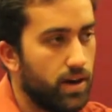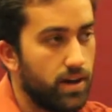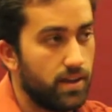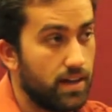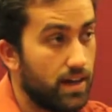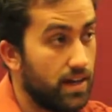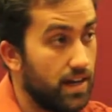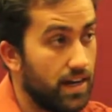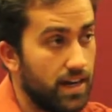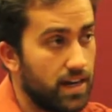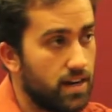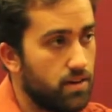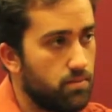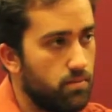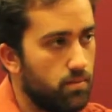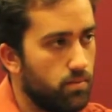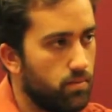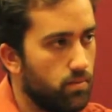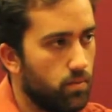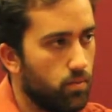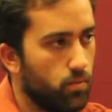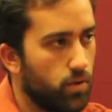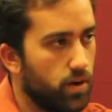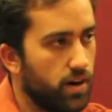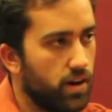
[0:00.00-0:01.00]
way that
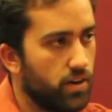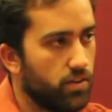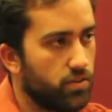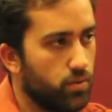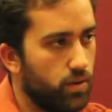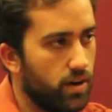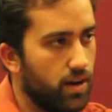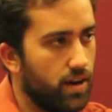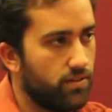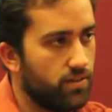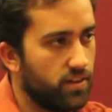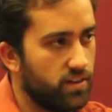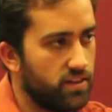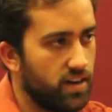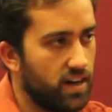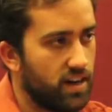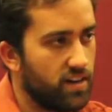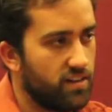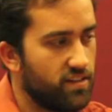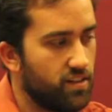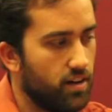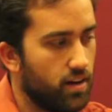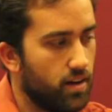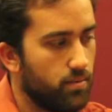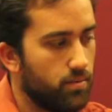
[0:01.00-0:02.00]
anyone else would have a
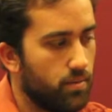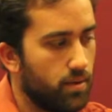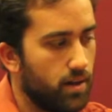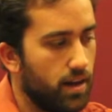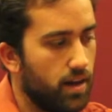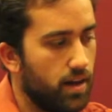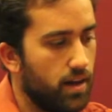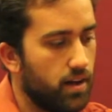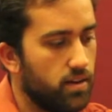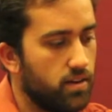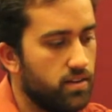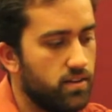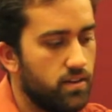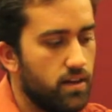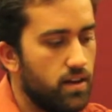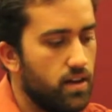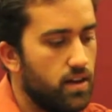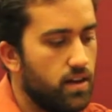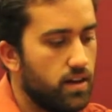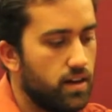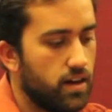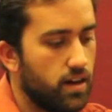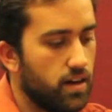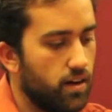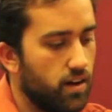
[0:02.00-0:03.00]
day job. And
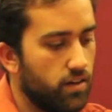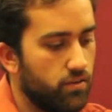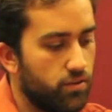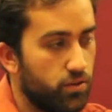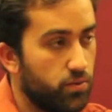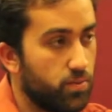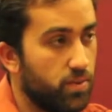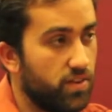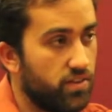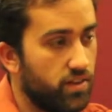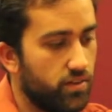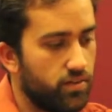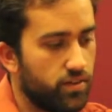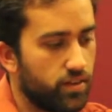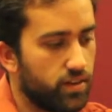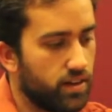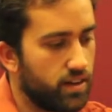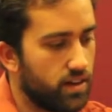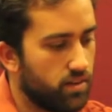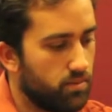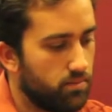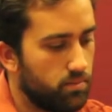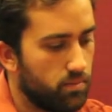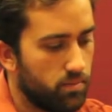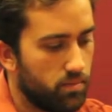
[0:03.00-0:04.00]
I've
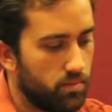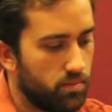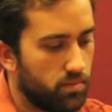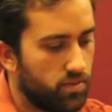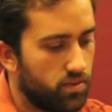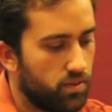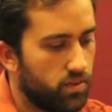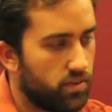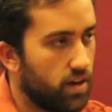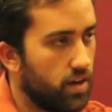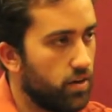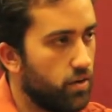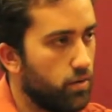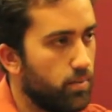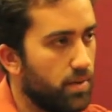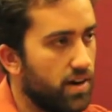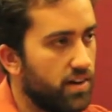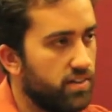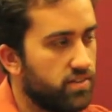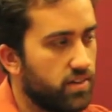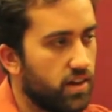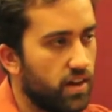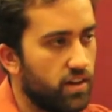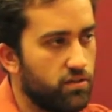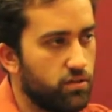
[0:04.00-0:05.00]
specifically
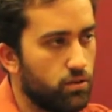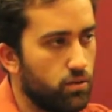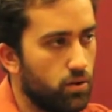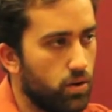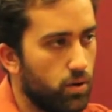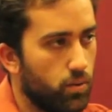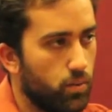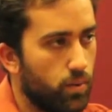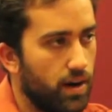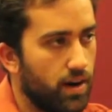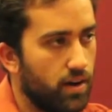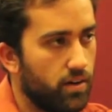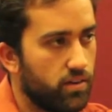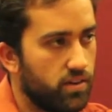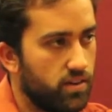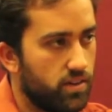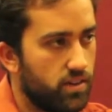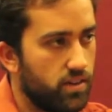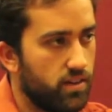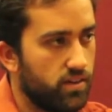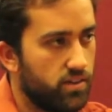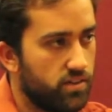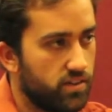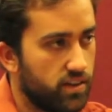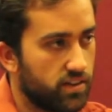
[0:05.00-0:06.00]
centered my schedule
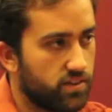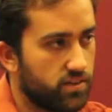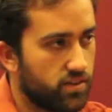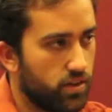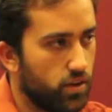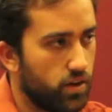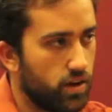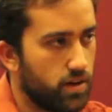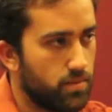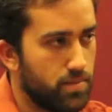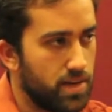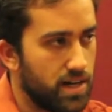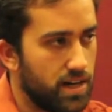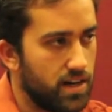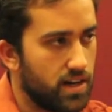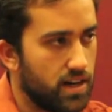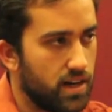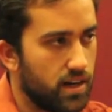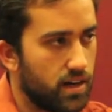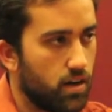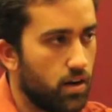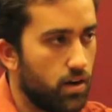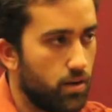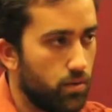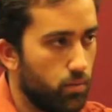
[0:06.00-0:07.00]
around the 6:30
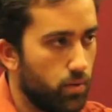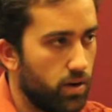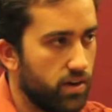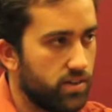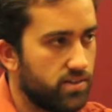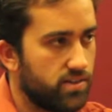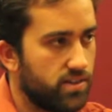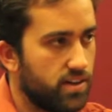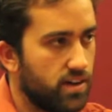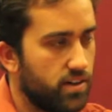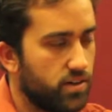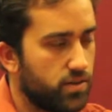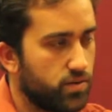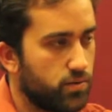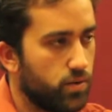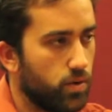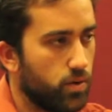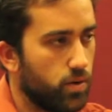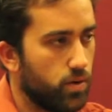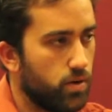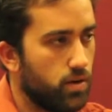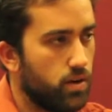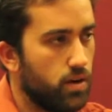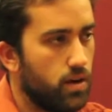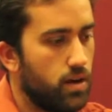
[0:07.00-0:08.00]
meeting on Wednesdays
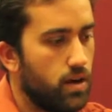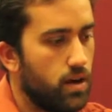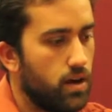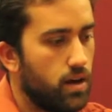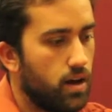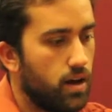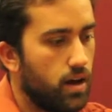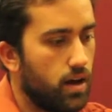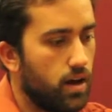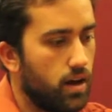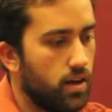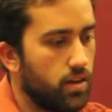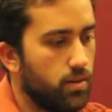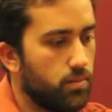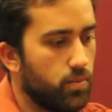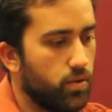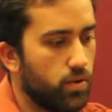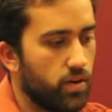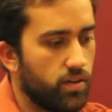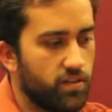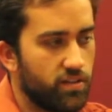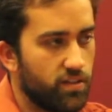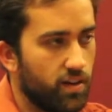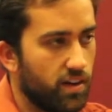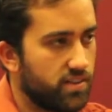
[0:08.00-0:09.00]
for the
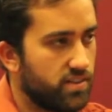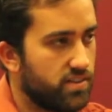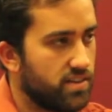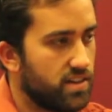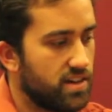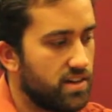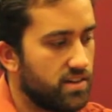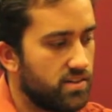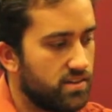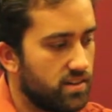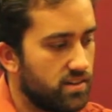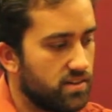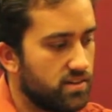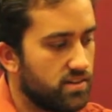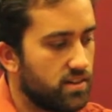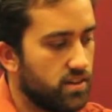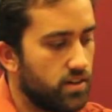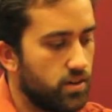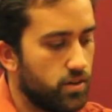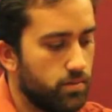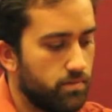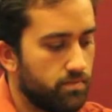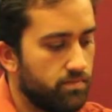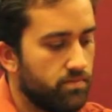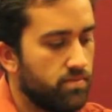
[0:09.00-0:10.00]
Board of Trustees. And
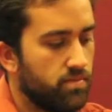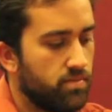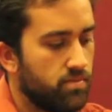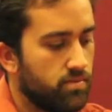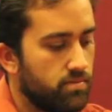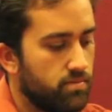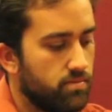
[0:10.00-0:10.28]
so,